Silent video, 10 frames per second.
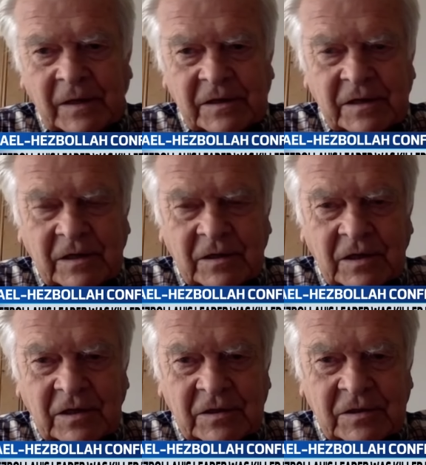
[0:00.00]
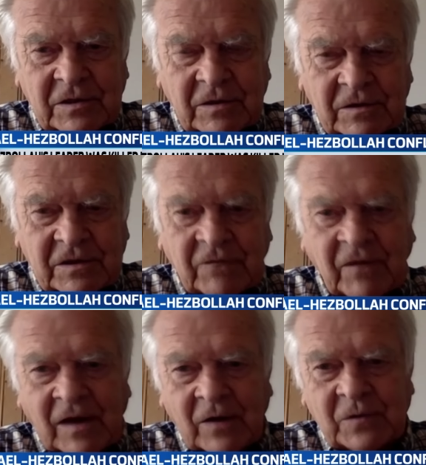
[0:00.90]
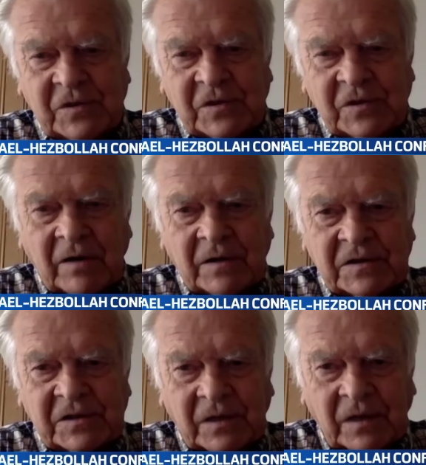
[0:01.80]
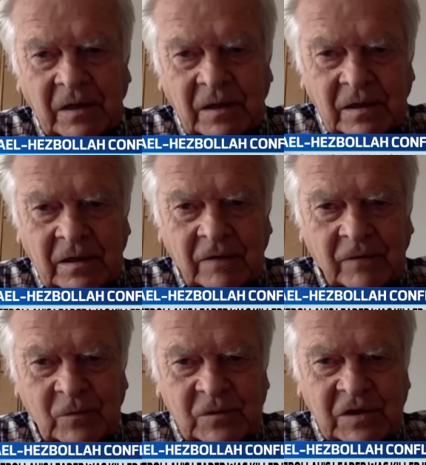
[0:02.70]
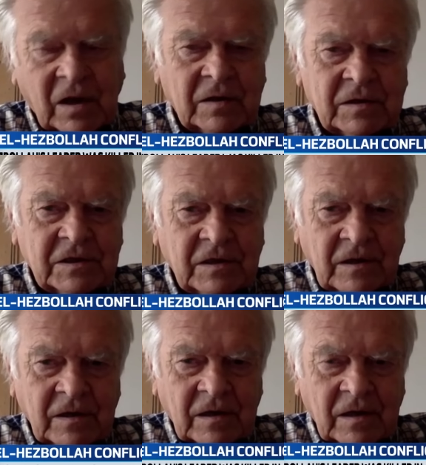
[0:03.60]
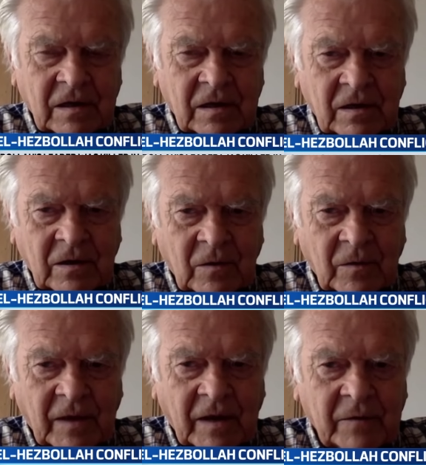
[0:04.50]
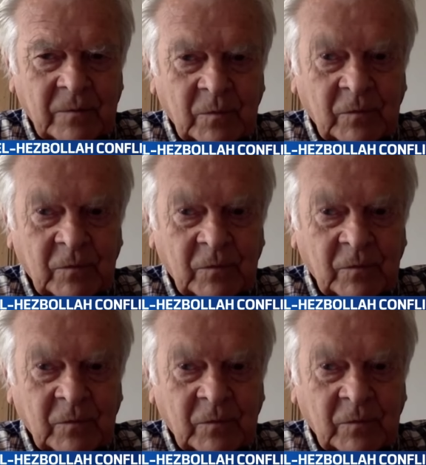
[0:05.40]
It devalues the currency if you start on that.